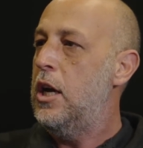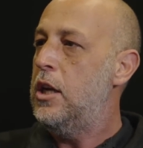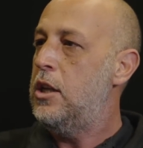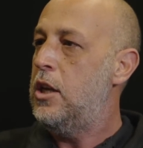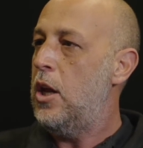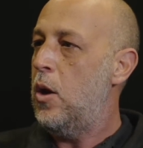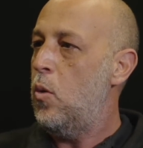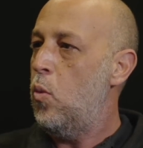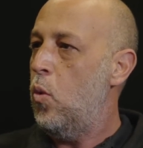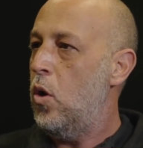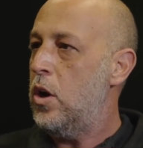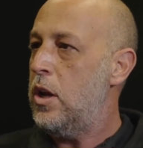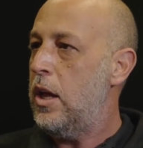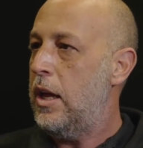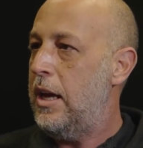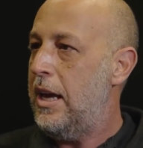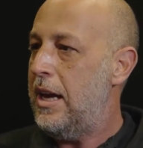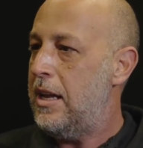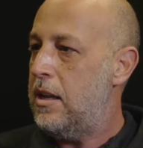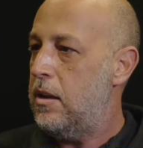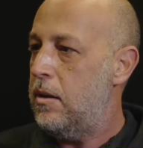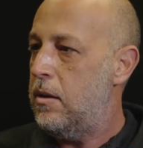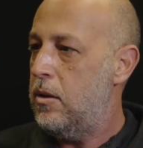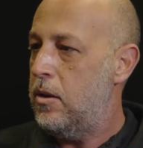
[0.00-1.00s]
They want to
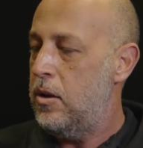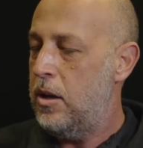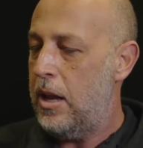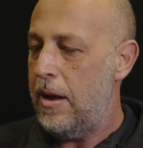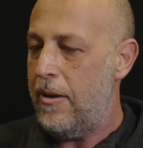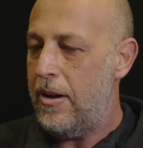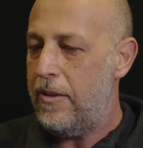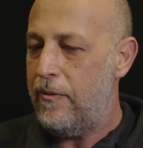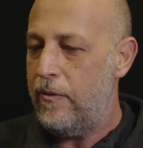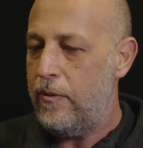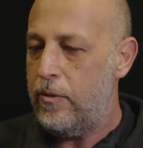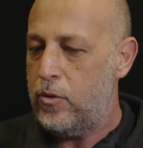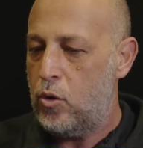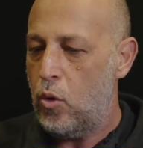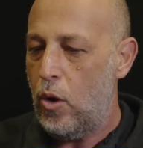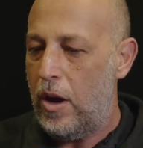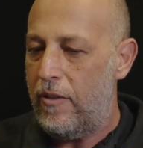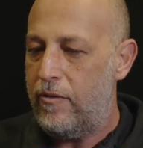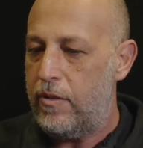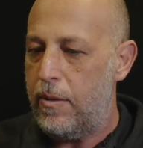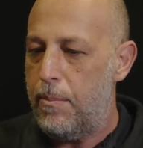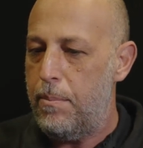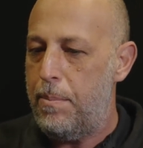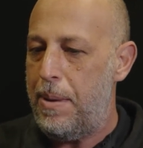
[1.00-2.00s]
get the, to
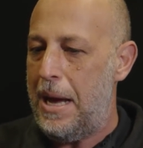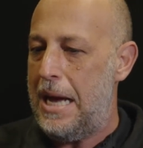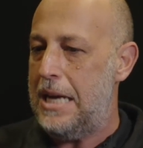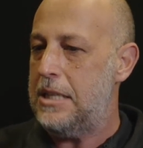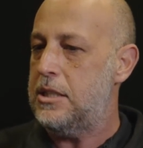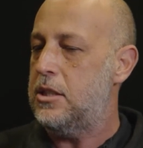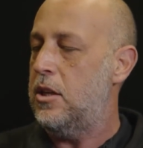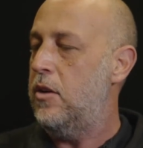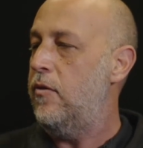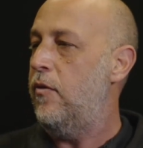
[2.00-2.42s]
have the best